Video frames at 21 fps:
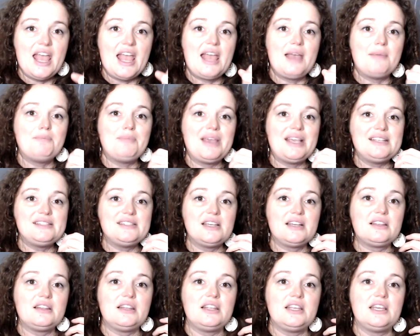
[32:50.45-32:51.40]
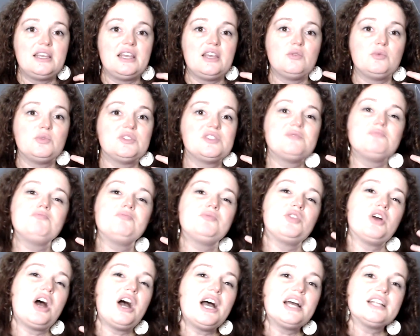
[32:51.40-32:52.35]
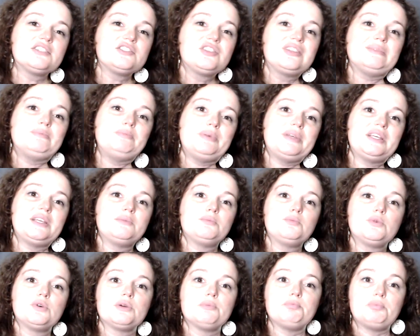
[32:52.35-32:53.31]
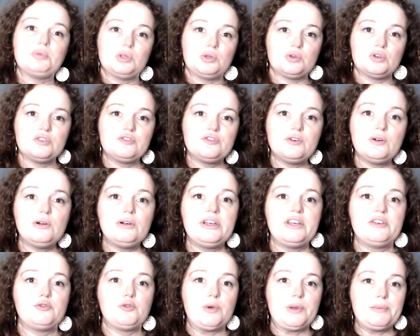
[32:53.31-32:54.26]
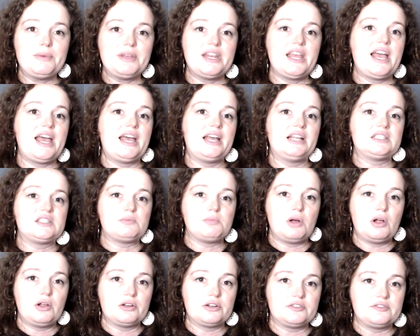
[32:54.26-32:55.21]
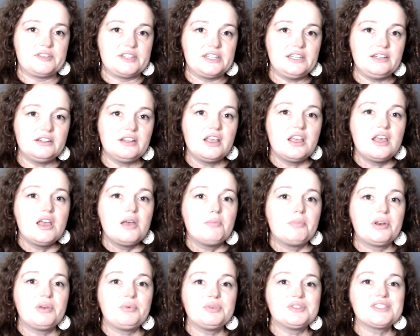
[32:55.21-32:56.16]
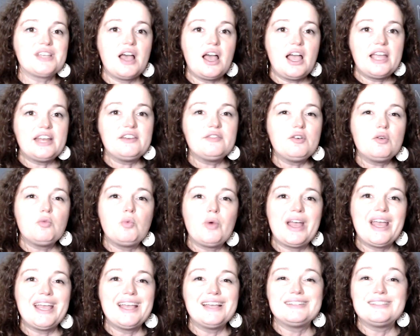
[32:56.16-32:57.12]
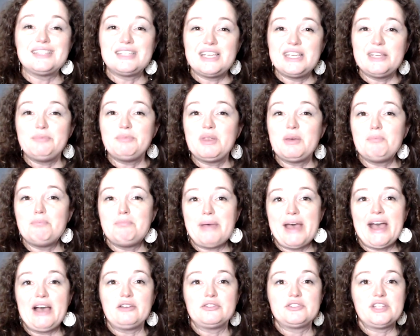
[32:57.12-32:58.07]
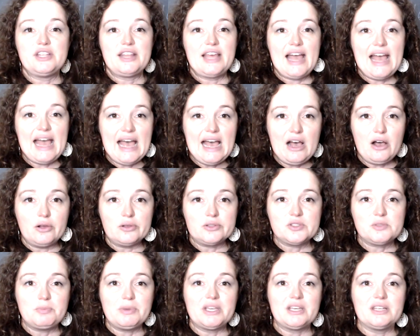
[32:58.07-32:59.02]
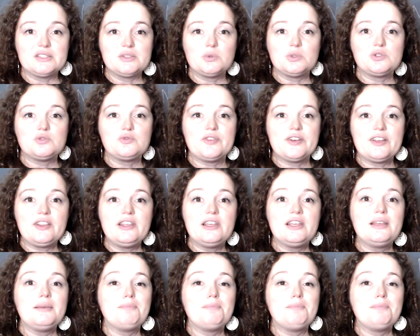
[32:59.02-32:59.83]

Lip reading: And basically, it was thought to be more beautiful if women had smaller feet, but it was kind of a way to keep them bound to the house because it was really